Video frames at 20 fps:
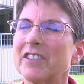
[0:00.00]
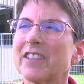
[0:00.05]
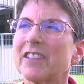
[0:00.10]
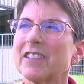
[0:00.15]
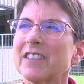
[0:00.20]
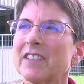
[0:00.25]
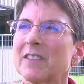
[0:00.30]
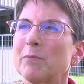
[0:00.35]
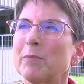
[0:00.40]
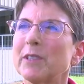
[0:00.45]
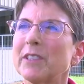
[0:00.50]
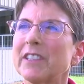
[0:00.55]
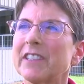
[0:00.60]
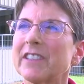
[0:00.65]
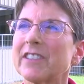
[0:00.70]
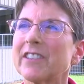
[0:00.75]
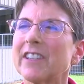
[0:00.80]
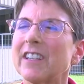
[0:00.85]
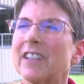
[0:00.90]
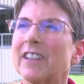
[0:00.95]
So this building
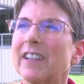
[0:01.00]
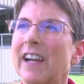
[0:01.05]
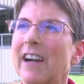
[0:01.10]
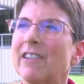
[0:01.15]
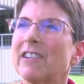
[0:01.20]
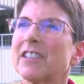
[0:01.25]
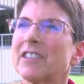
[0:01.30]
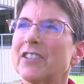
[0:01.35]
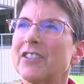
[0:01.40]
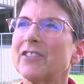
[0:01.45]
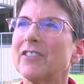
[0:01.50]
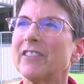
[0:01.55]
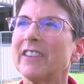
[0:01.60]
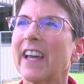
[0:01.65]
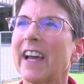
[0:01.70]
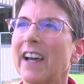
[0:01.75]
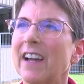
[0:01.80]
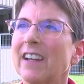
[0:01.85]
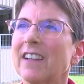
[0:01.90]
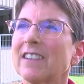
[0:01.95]
is going to allow us to do
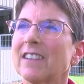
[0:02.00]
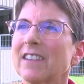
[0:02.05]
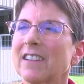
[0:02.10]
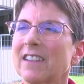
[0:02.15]
that.